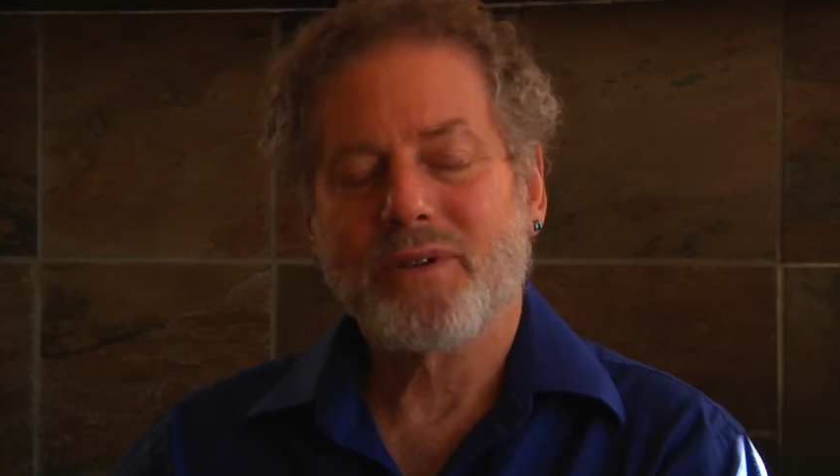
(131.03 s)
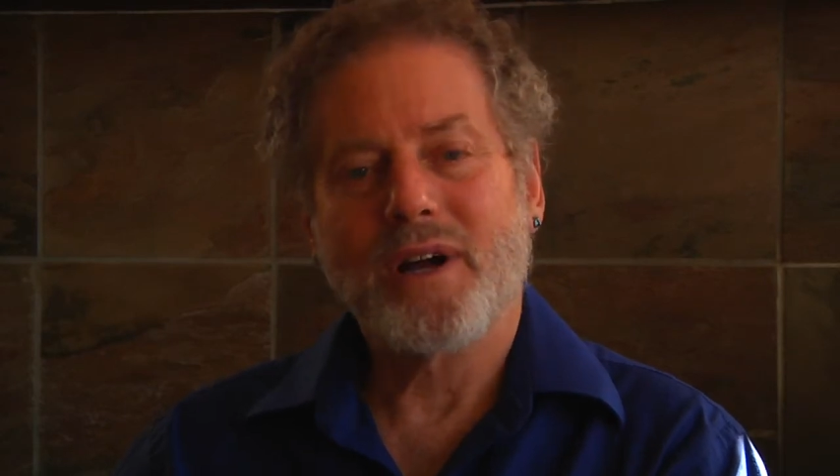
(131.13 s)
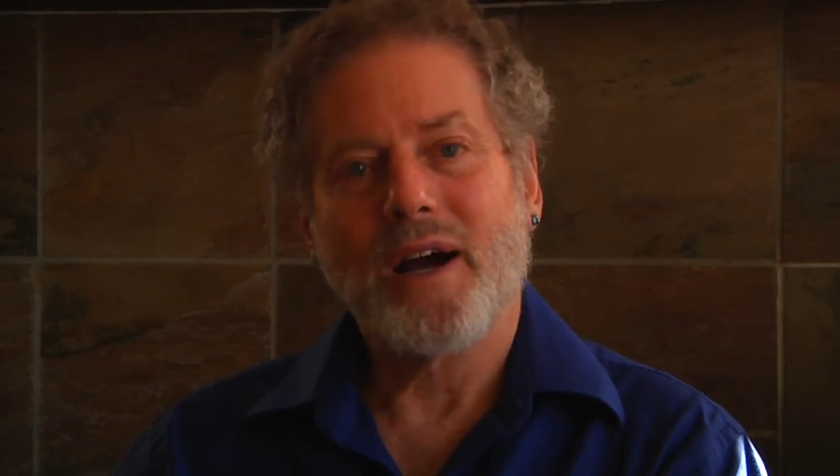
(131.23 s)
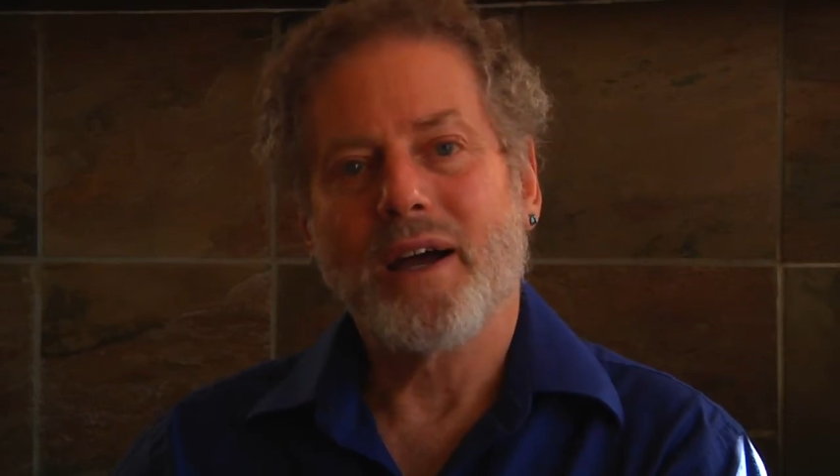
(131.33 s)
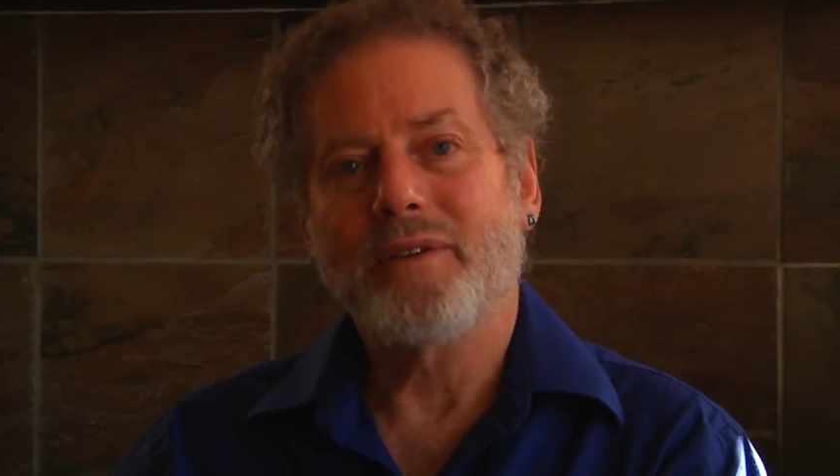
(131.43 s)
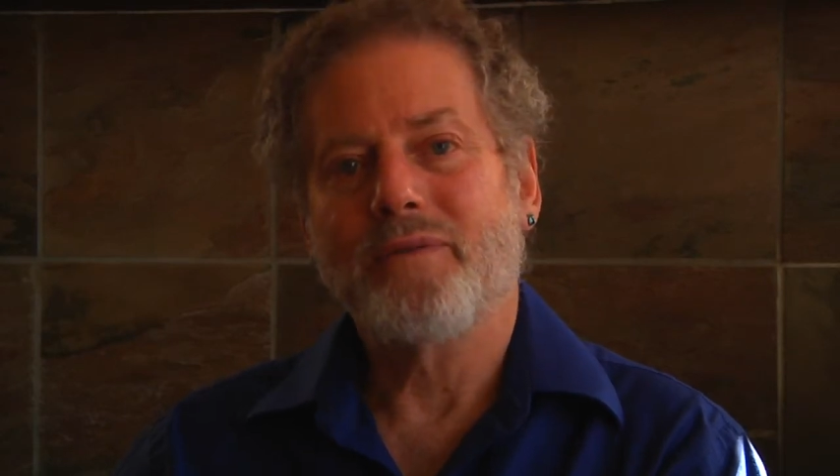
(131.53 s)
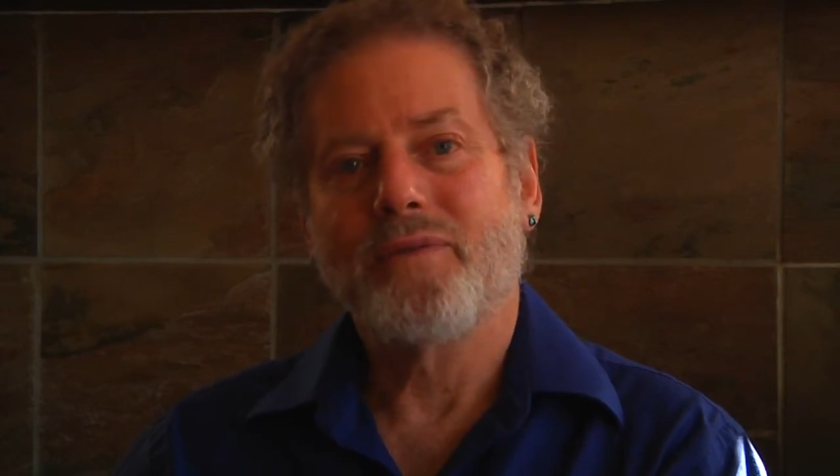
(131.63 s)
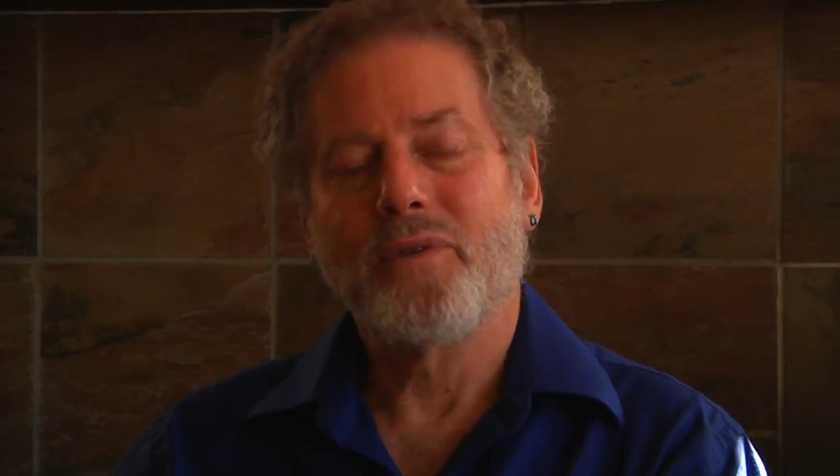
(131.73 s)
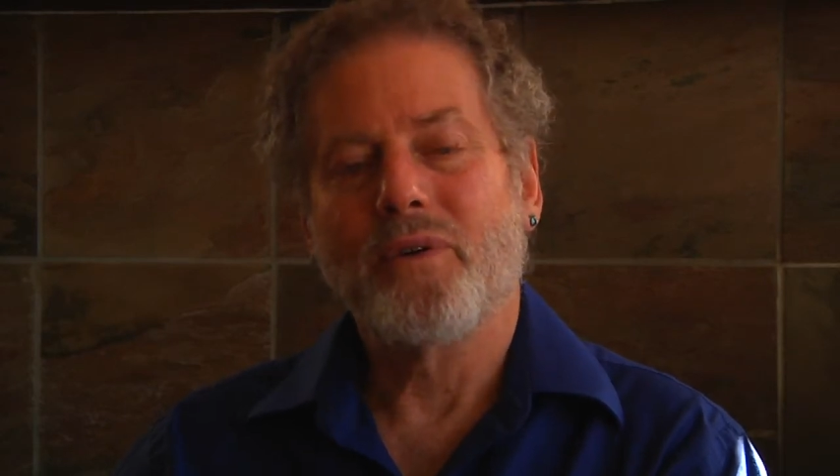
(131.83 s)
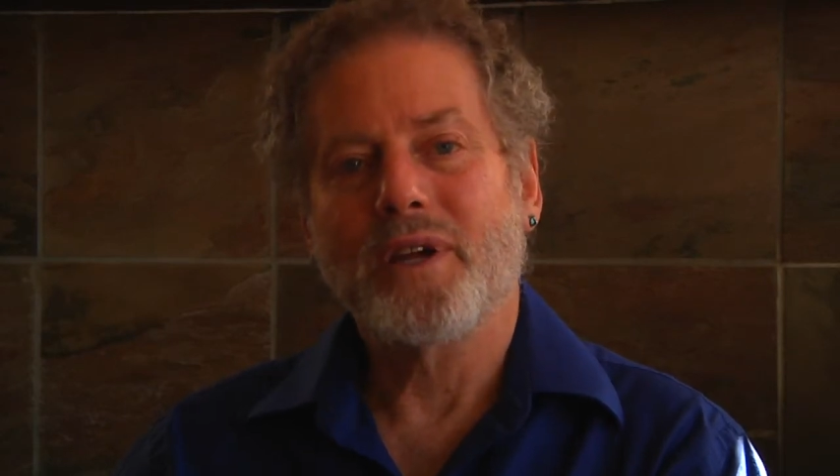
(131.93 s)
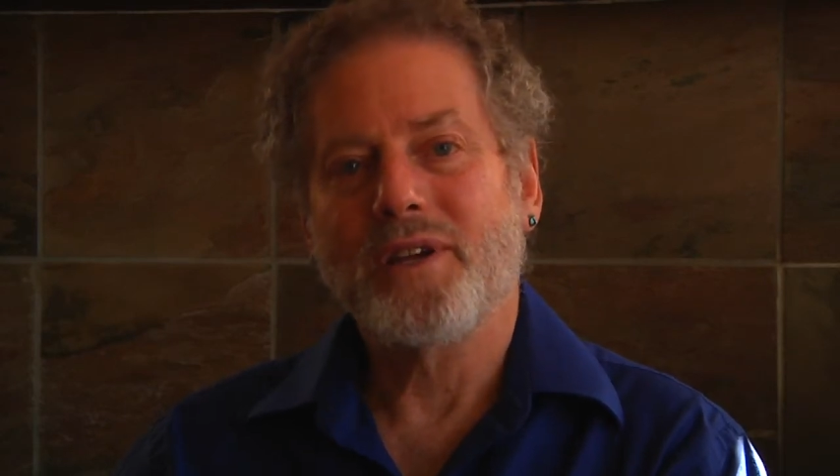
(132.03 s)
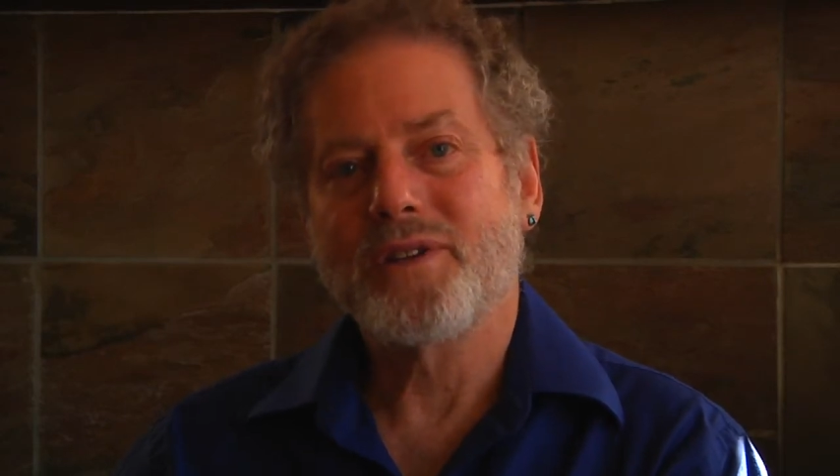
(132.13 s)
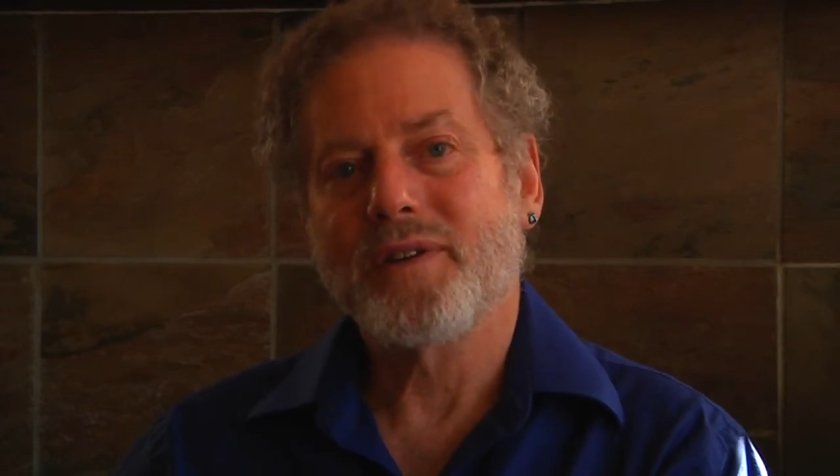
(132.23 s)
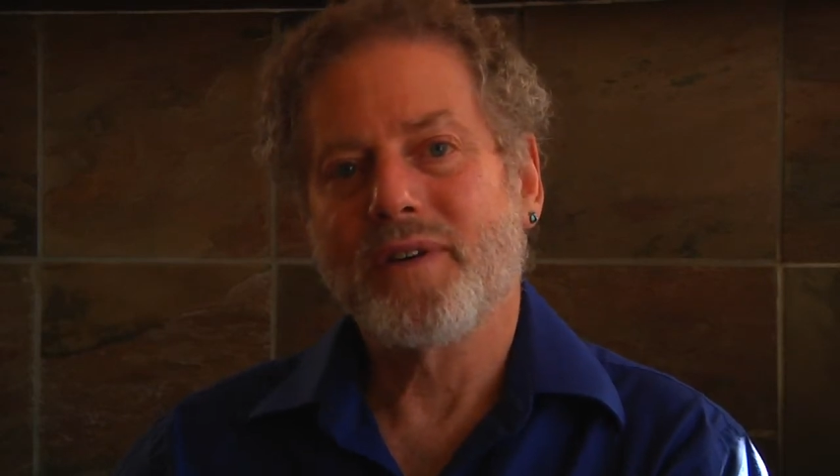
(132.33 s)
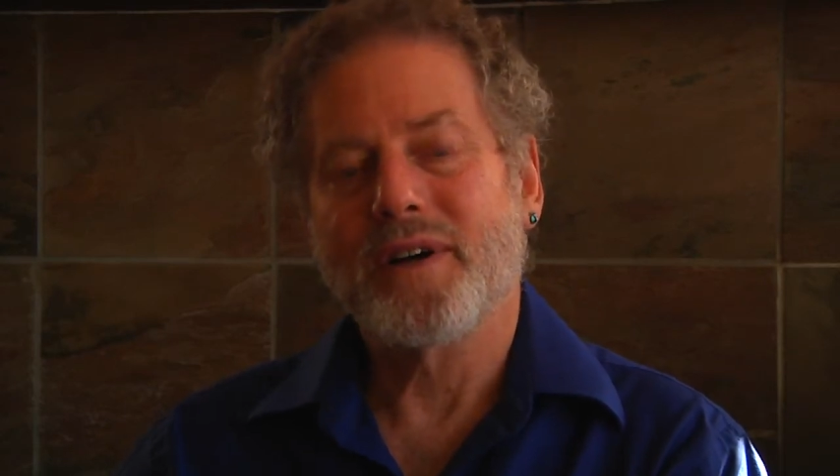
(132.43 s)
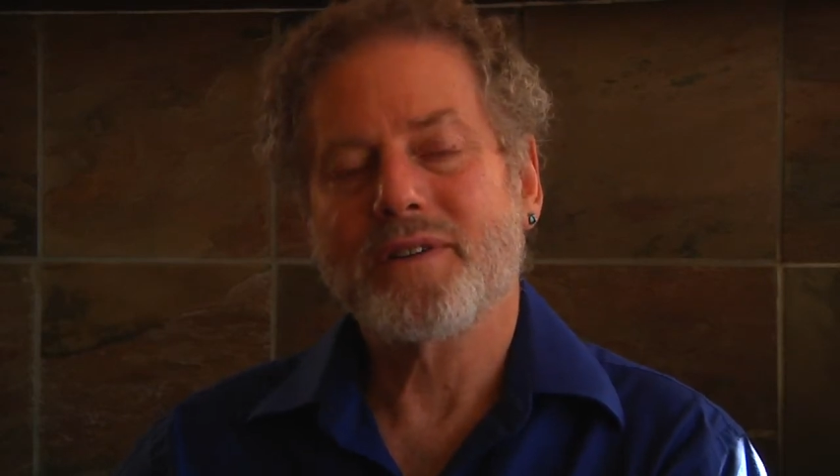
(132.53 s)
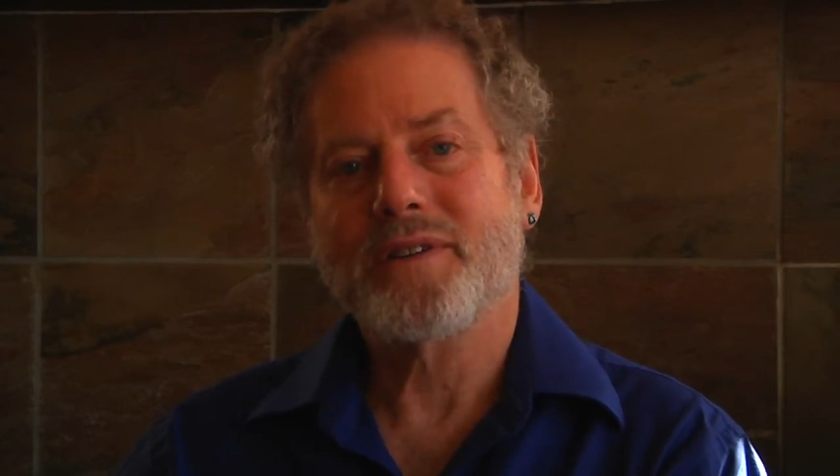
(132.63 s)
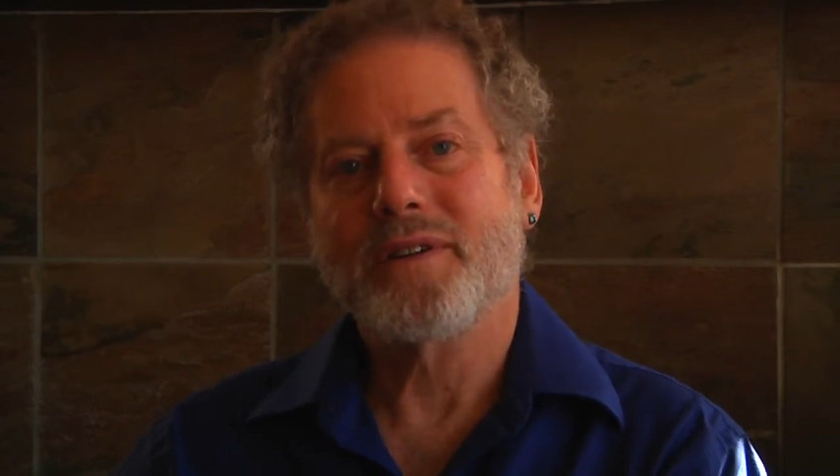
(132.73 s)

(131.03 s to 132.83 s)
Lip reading: guide for each of us